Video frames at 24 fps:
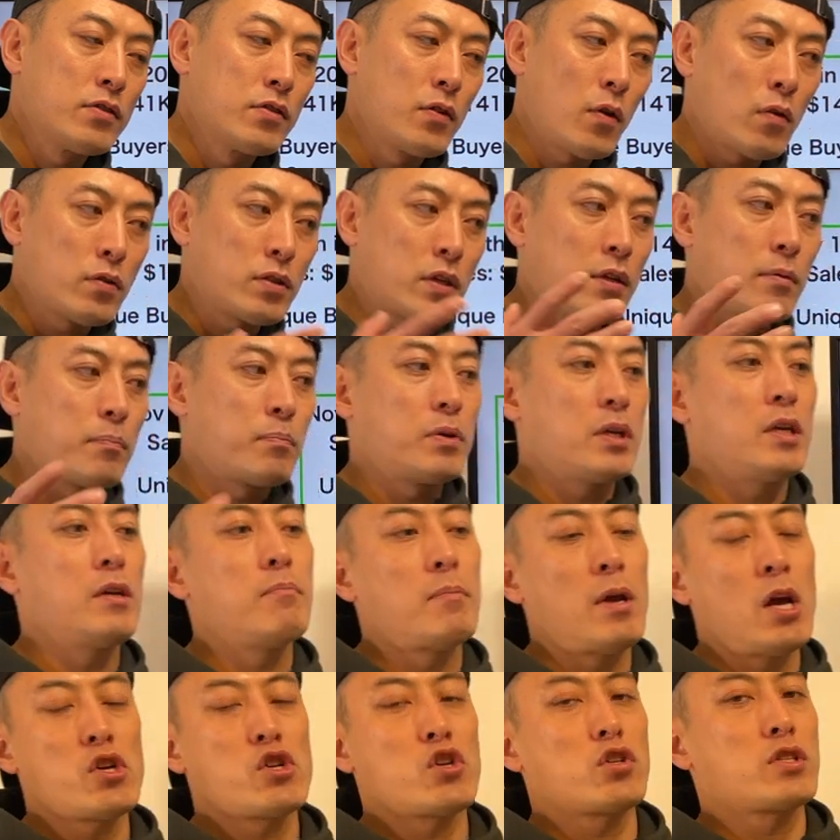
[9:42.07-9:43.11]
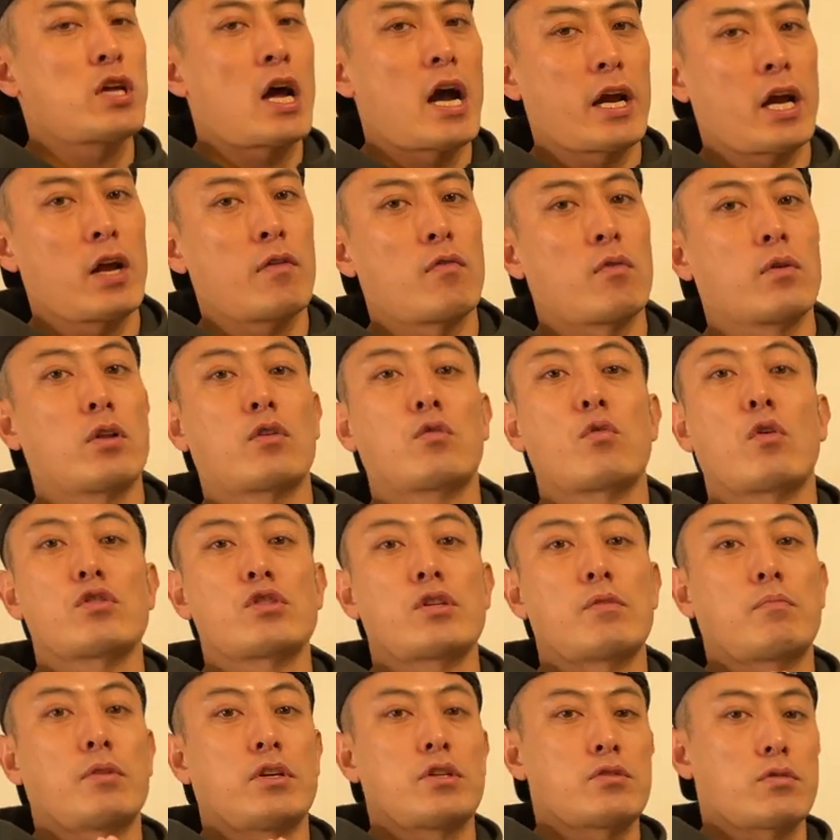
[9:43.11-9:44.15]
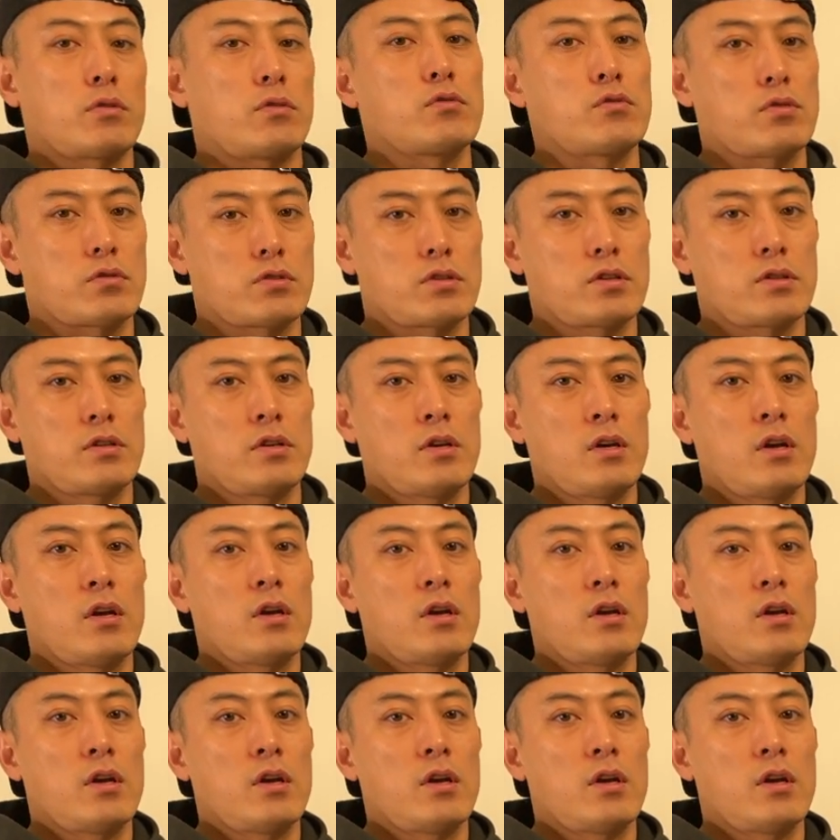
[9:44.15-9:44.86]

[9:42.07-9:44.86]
those are the pretty major target for the cross-chain bridge solutions.